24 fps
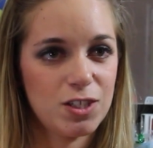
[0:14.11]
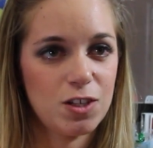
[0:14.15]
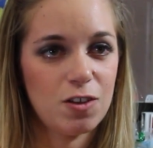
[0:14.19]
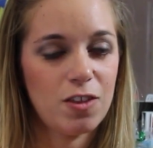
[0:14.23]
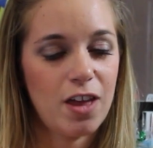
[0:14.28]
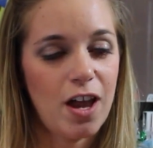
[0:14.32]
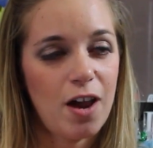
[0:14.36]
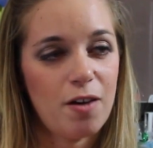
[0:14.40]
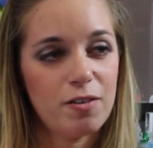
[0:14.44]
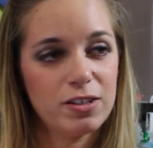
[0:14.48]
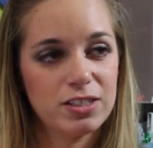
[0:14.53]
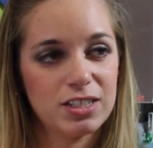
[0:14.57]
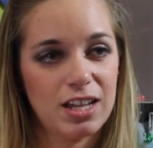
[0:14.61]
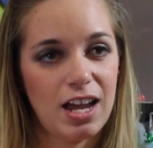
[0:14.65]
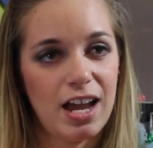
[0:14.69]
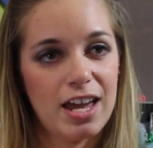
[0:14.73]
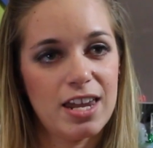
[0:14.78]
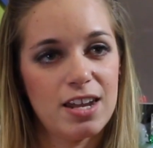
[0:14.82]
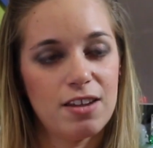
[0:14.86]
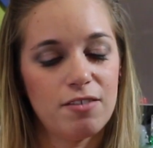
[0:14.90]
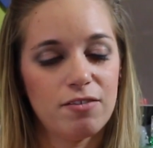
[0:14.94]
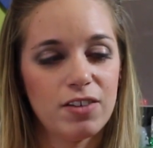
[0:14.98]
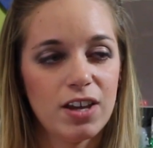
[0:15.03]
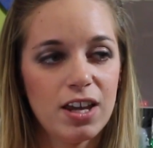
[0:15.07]
So that was
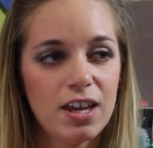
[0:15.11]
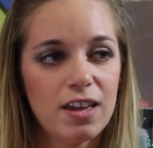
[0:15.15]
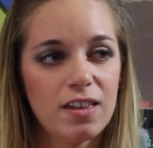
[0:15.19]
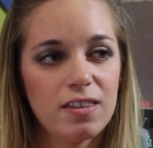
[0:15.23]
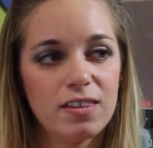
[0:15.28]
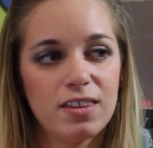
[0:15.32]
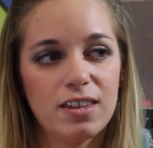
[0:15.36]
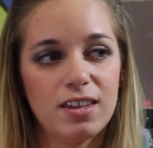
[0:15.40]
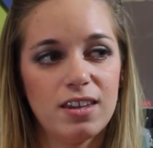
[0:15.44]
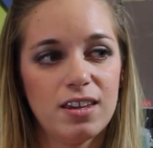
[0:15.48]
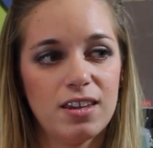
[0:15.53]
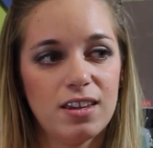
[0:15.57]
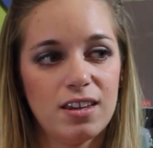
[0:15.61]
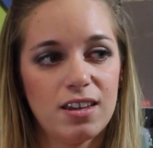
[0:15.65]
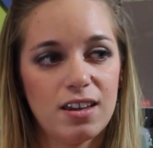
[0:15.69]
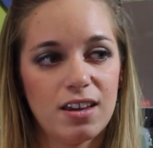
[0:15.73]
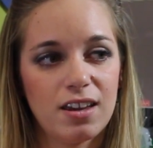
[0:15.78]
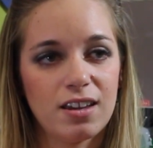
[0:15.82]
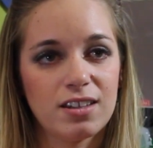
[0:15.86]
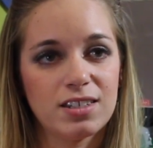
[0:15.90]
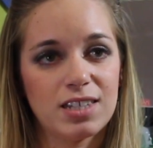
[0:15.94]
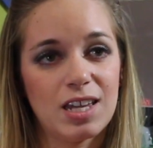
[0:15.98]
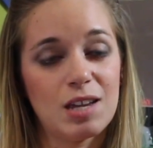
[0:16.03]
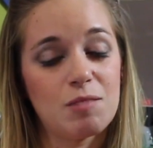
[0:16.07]
kind of
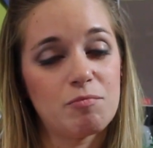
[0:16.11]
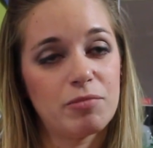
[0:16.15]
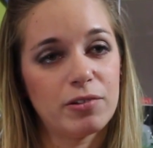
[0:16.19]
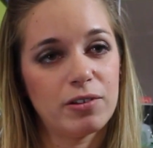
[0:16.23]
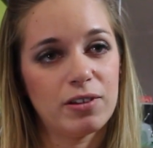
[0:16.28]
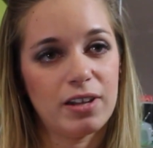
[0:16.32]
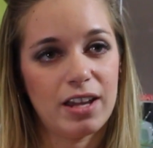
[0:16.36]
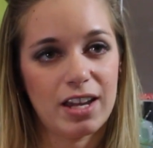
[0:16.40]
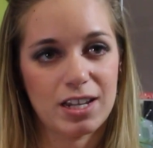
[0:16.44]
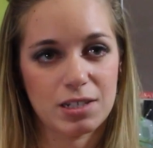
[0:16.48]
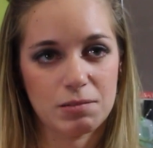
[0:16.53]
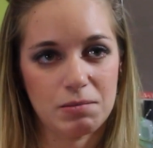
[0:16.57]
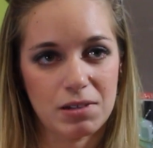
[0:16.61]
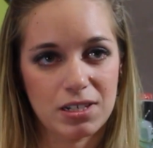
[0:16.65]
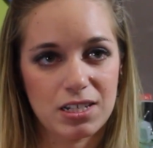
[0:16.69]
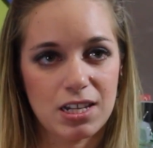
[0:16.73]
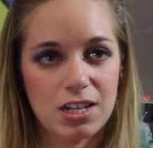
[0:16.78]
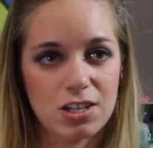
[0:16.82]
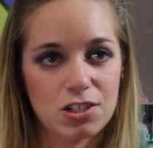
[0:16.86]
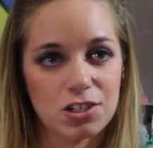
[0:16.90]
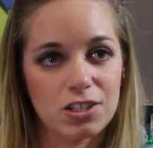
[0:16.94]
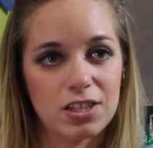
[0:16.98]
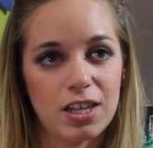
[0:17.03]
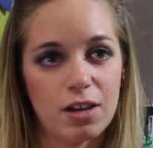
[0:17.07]
the example and
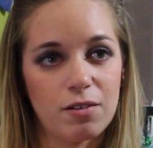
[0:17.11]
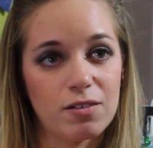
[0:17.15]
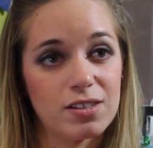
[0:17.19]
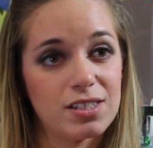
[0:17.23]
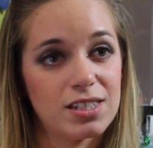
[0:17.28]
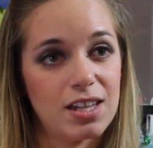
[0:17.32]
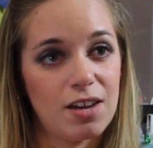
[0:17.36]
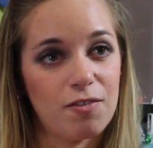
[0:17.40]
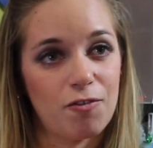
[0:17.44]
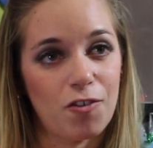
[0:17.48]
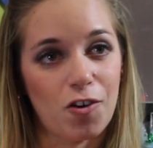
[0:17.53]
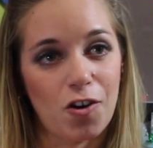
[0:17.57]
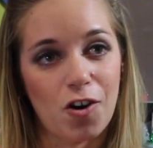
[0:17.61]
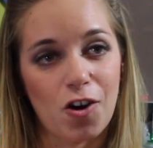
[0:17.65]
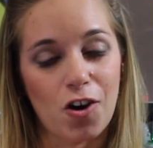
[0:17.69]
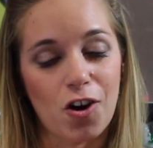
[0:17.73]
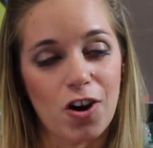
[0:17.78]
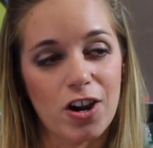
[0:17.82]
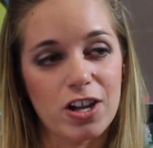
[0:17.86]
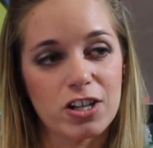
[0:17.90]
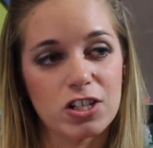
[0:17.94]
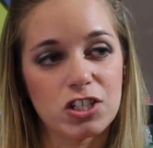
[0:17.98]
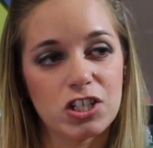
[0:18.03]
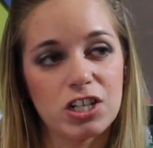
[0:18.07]
expectation that was set for
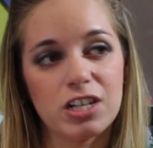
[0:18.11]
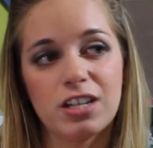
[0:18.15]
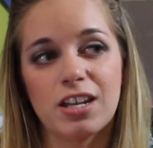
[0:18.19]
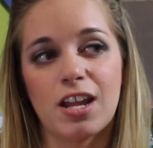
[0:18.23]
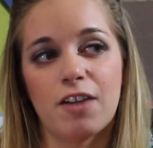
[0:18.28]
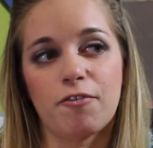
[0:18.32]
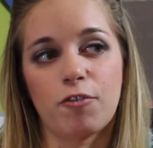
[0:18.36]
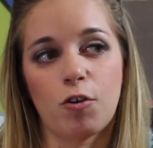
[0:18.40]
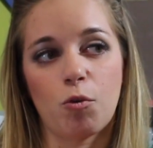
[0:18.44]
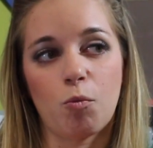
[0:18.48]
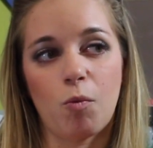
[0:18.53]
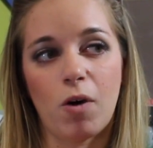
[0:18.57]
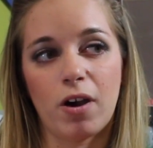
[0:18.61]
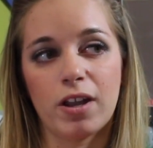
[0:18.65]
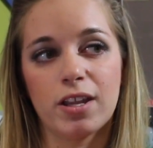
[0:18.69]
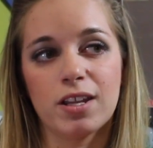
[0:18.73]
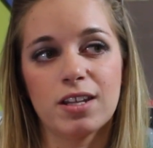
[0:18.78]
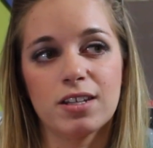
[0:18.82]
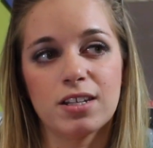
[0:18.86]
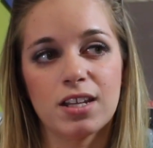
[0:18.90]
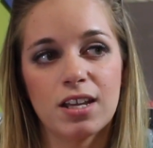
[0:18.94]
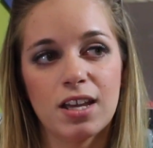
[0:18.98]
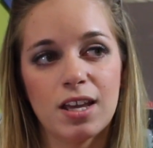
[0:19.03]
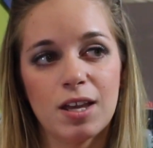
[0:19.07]
her, and she never
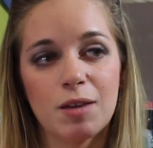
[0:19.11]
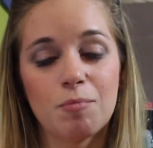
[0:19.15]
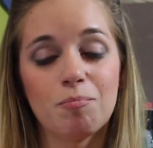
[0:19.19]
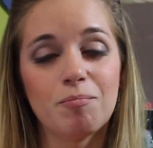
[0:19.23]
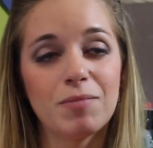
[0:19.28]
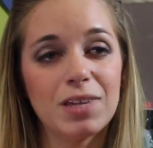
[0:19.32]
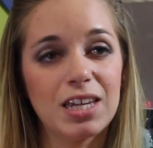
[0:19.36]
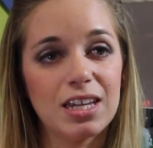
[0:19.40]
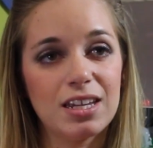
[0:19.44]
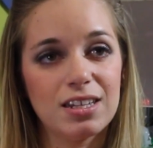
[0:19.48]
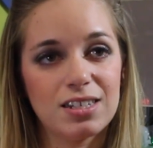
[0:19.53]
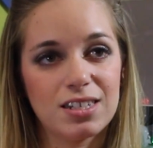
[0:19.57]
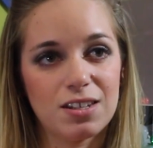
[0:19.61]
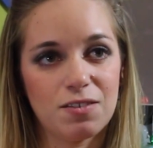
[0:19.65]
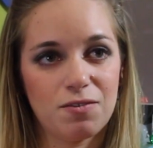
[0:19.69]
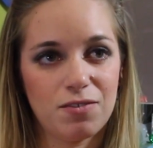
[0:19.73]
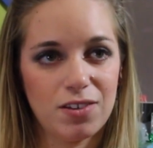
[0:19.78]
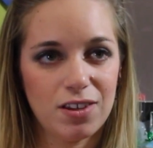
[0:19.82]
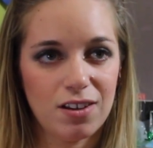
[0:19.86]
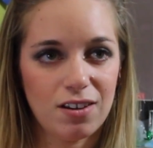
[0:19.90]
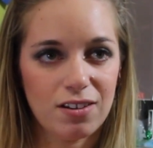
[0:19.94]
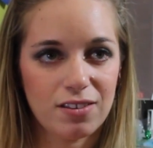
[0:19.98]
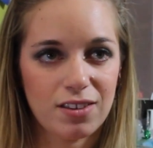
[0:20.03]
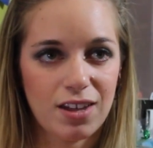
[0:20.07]
wanted me to
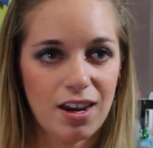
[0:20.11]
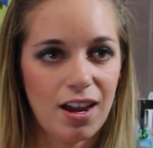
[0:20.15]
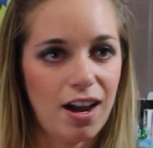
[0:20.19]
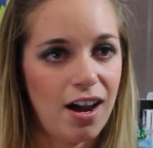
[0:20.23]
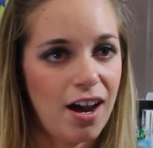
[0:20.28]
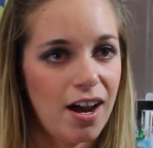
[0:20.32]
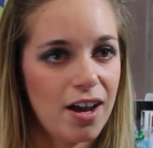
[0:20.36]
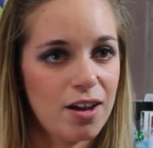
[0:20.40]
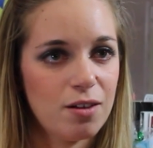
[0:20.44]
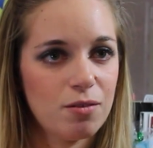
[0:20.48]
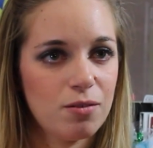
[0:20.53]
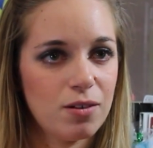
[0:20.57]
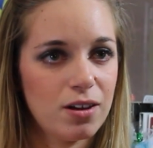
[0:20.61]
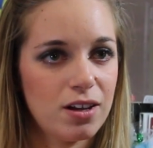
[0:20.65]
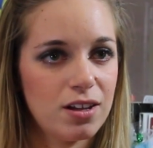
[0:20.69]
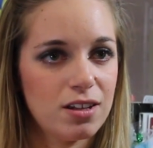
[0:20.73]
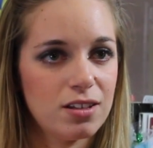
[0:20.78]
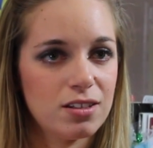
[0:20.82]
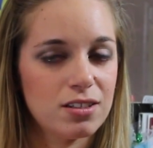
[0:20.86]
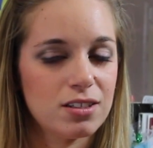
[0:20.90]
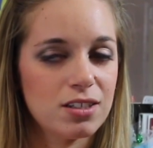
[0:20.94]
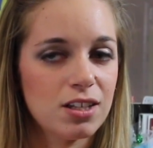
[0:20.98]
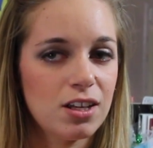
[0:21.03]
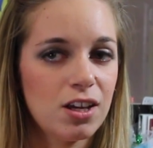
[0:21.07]
feel that I
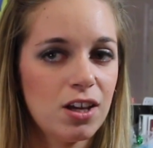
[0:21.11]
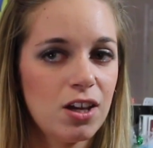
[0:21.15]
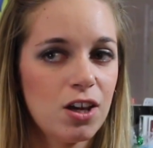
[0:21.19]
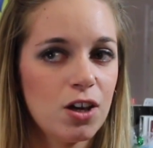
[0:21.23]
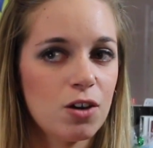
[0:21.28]
was